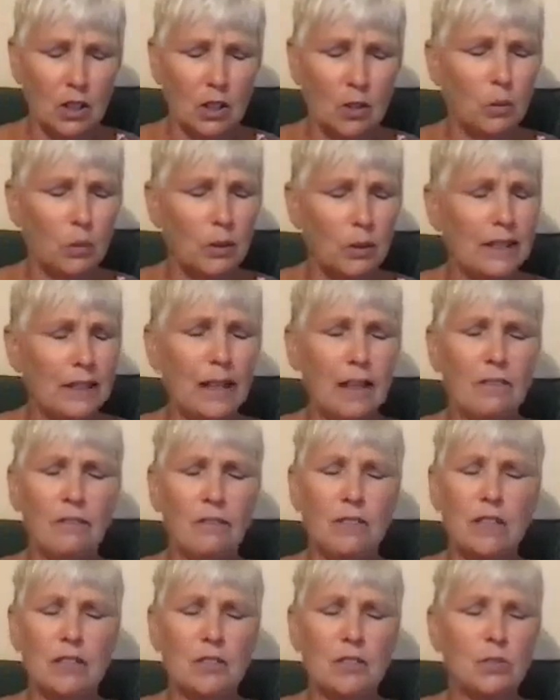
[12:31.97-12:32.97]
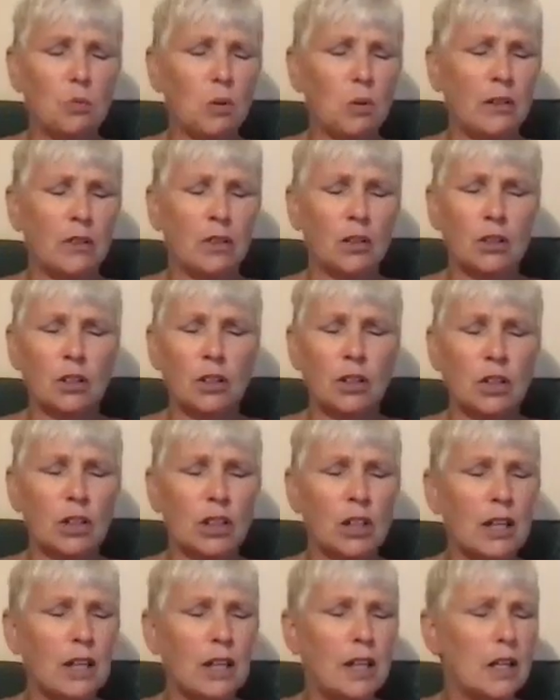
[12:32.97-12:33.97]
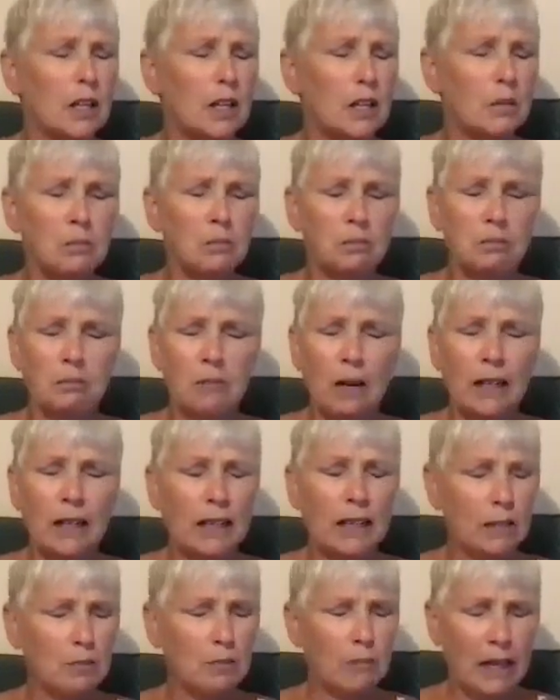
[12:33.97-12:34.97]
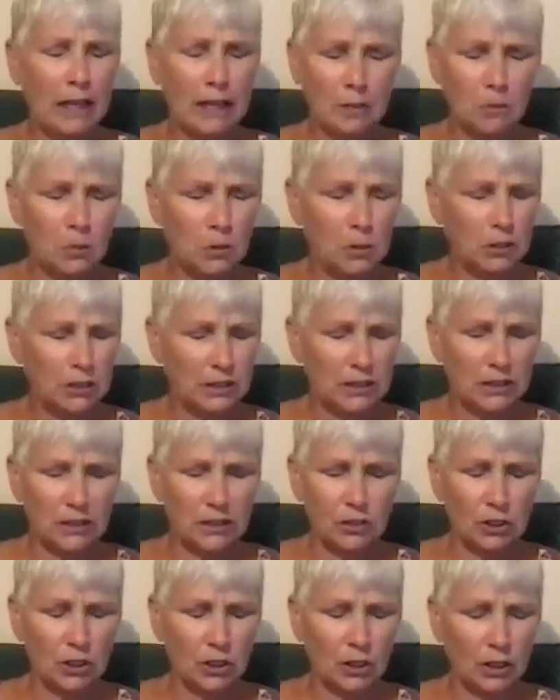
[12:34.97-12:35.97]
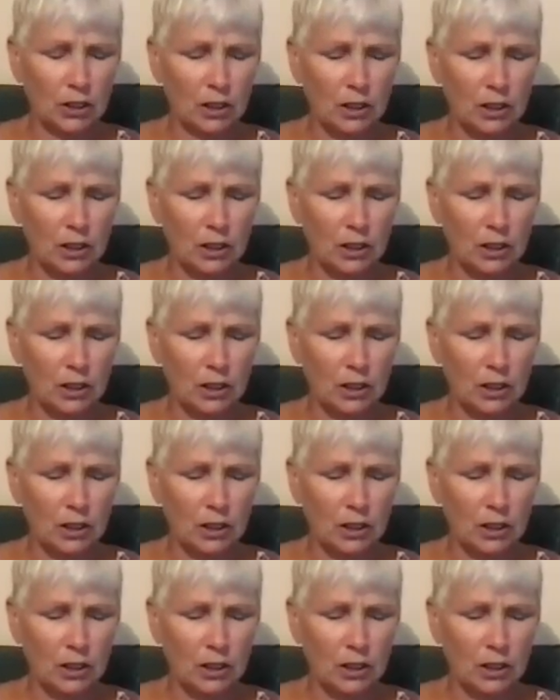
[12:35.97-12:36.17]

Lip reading: We gave this one her monkey mind procedure,